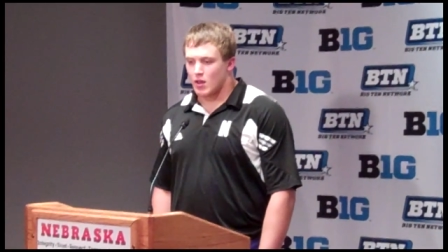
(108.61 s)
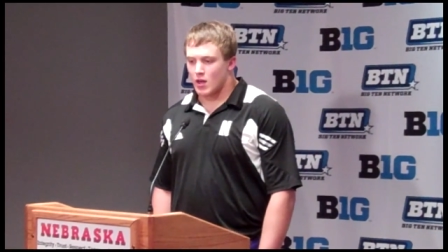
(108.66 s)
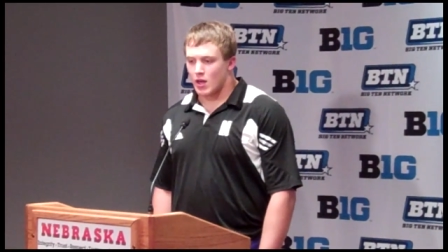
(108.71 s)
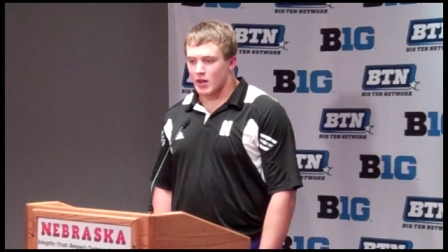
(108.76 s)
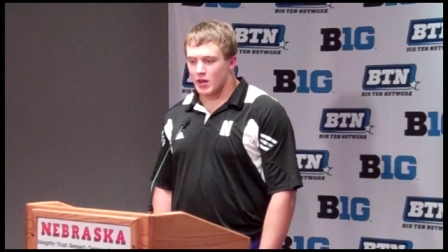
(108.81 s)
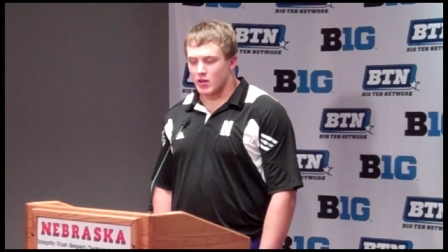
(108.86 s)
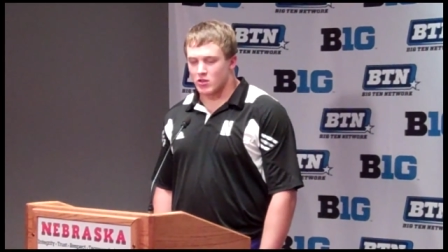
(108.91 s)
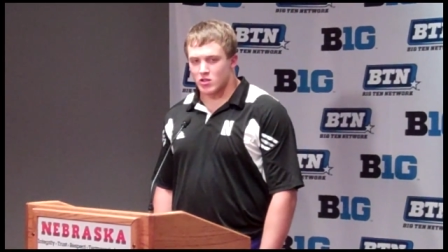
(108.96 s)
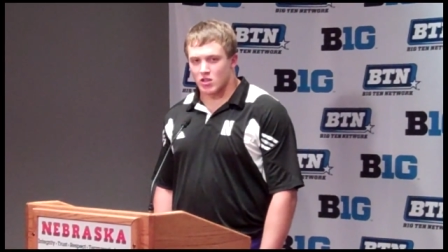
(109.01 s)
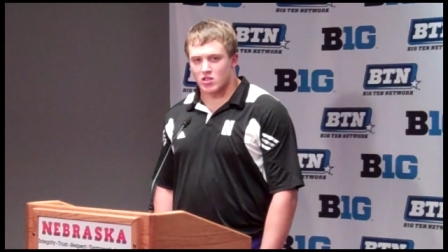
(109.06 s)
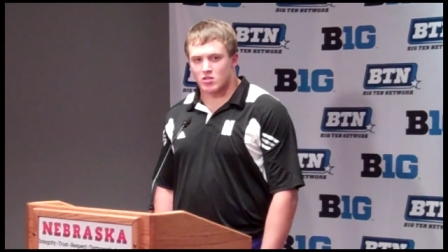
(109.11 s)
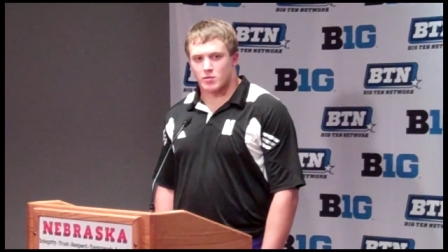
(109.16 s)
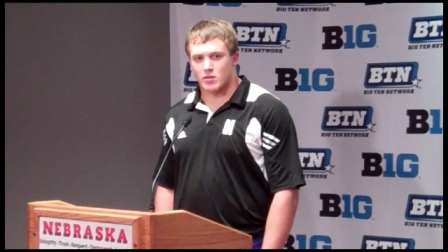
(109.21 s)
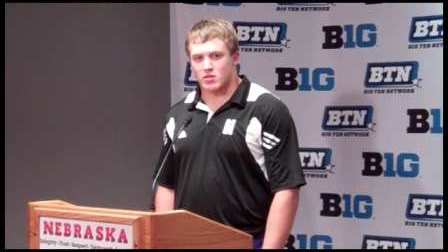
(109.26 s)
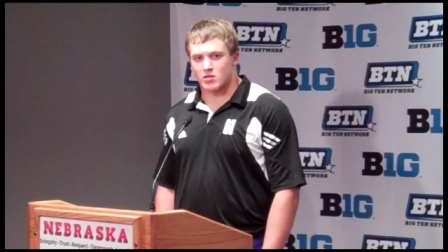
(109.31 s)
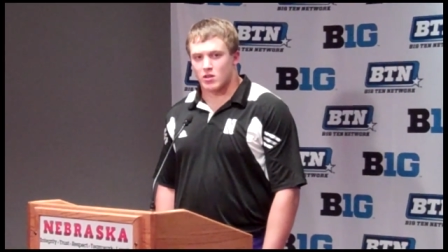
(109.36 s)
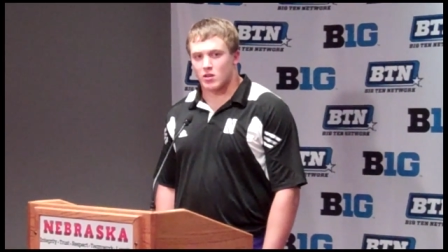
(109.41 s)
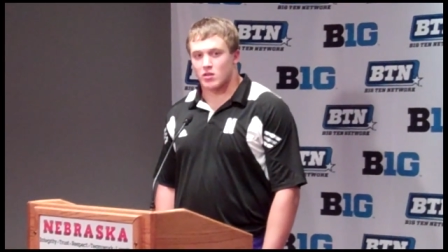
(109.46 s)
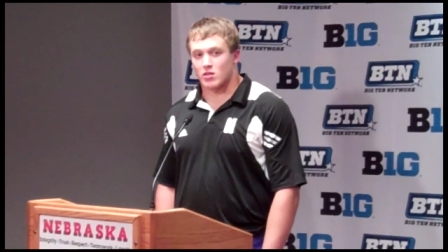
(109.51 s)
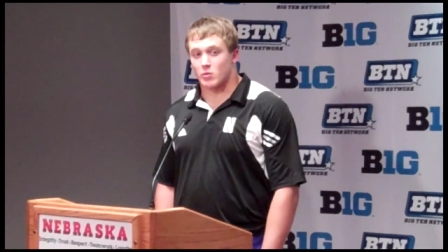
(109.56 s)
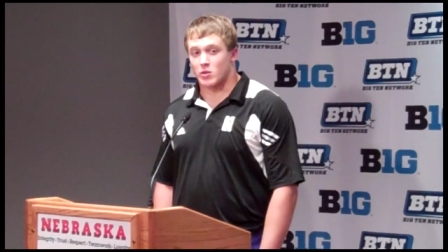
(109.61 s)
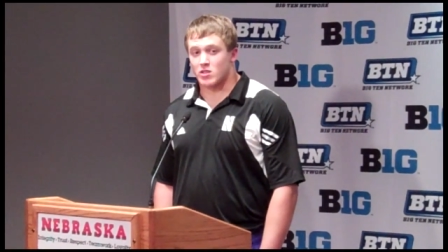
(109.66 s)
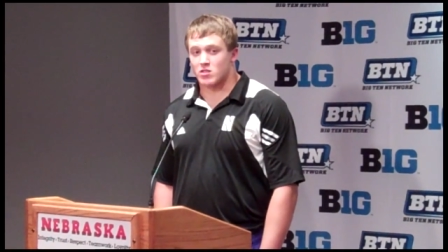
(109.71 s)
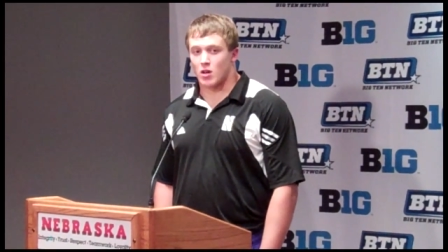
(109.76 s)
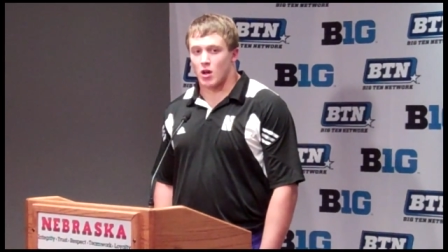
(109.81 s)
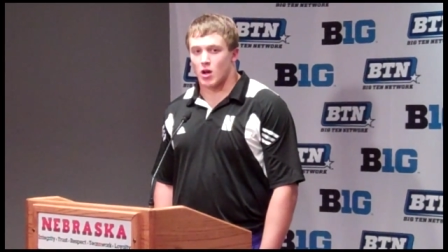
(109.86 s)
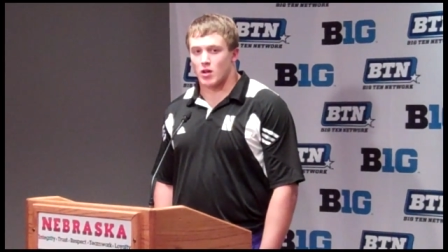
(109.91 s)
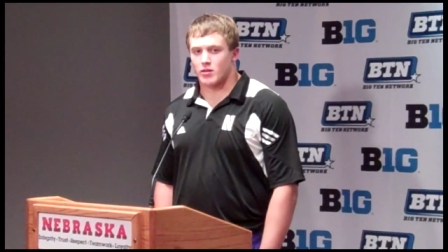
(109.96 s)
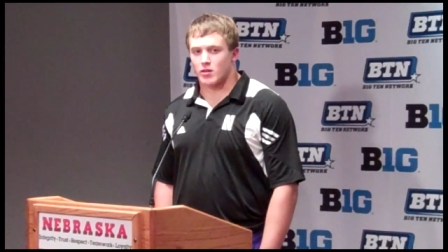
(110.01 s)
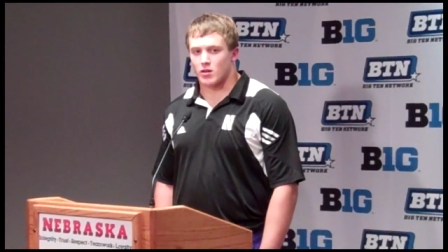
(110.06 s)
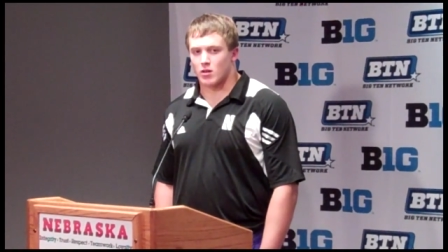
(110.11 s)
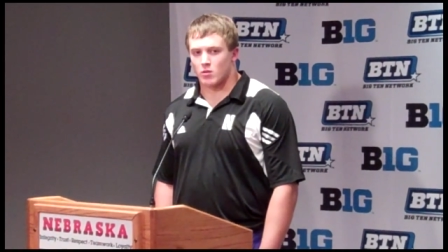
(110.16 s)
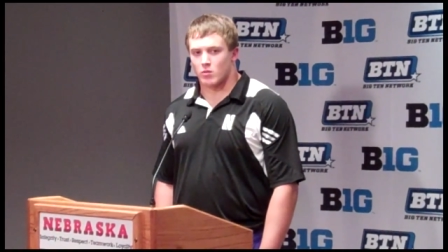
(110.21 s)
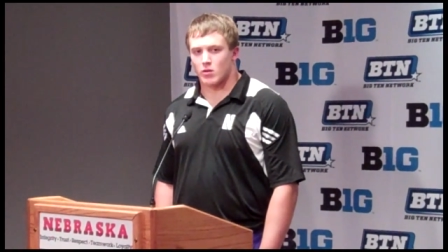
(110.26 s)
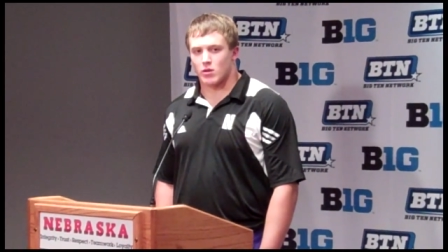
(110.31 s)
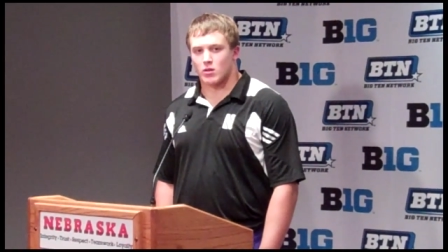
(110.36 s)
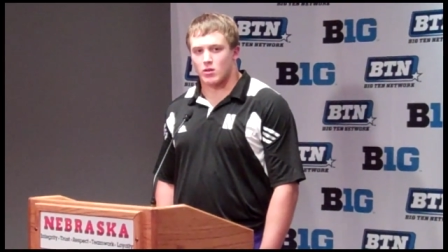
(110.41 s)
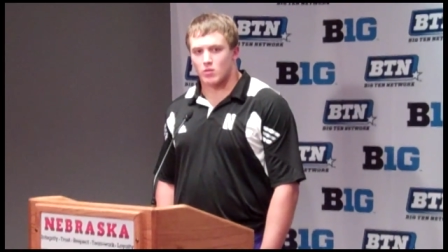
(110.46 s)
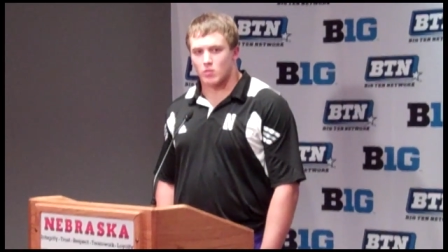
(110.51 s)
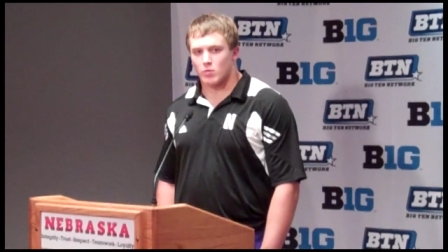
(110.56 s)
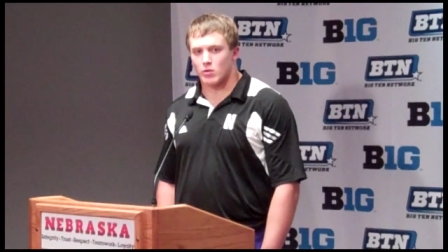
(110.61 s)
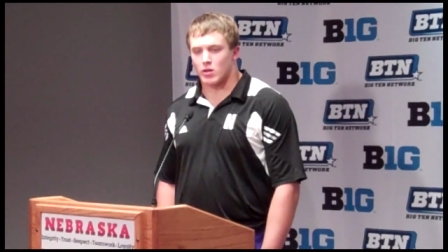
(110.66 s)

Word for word: any adjustments, anything we saw out there, we,